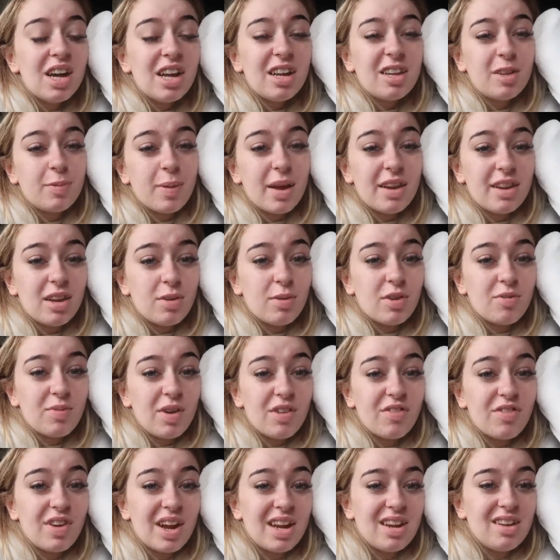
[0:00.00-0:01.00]
spend it with
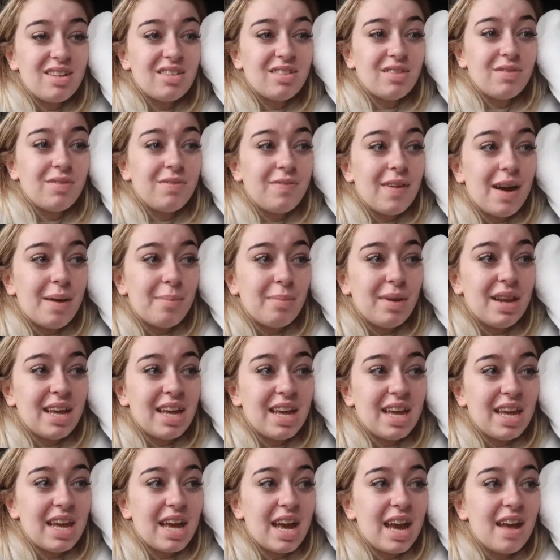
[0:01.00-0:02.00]
my friends and
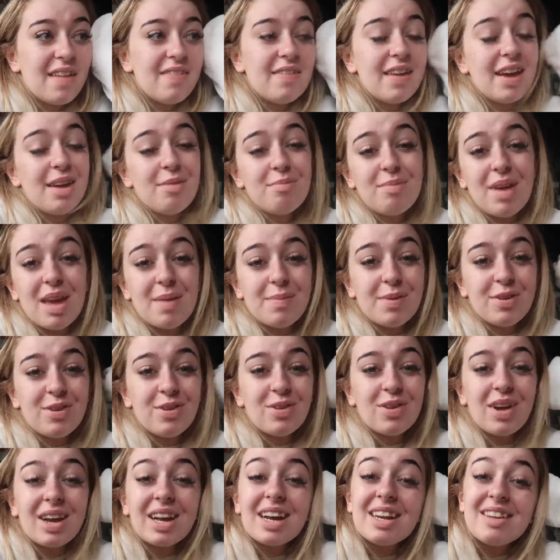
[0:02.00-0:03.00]
family, and then maybe
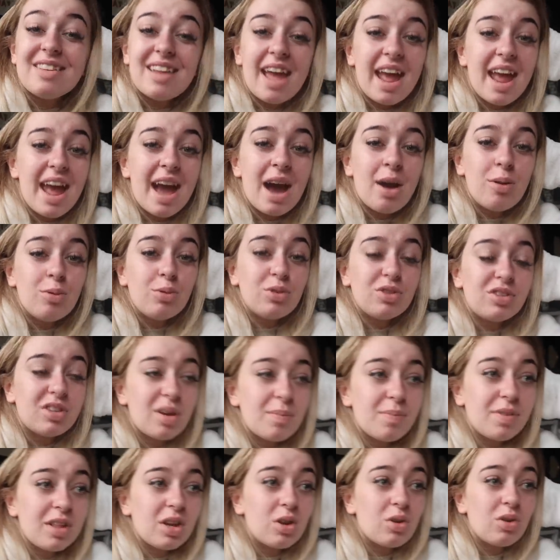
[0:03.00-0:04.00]
do like a day out or
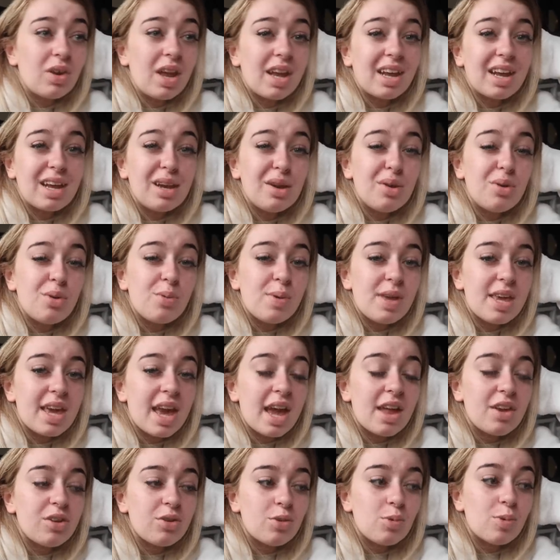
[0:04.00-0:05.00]
something, or like a little
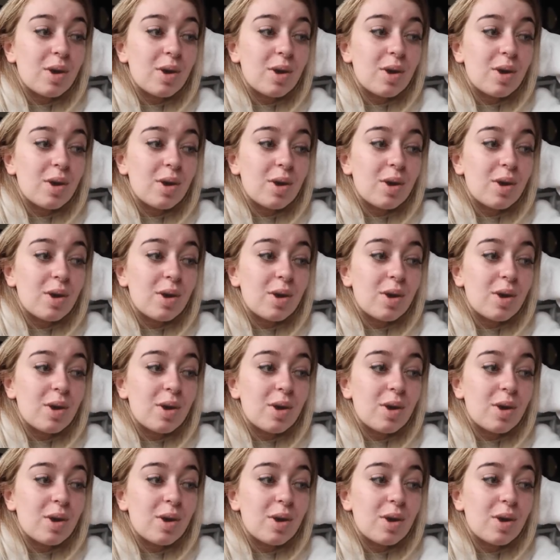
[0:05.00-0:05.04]
weekend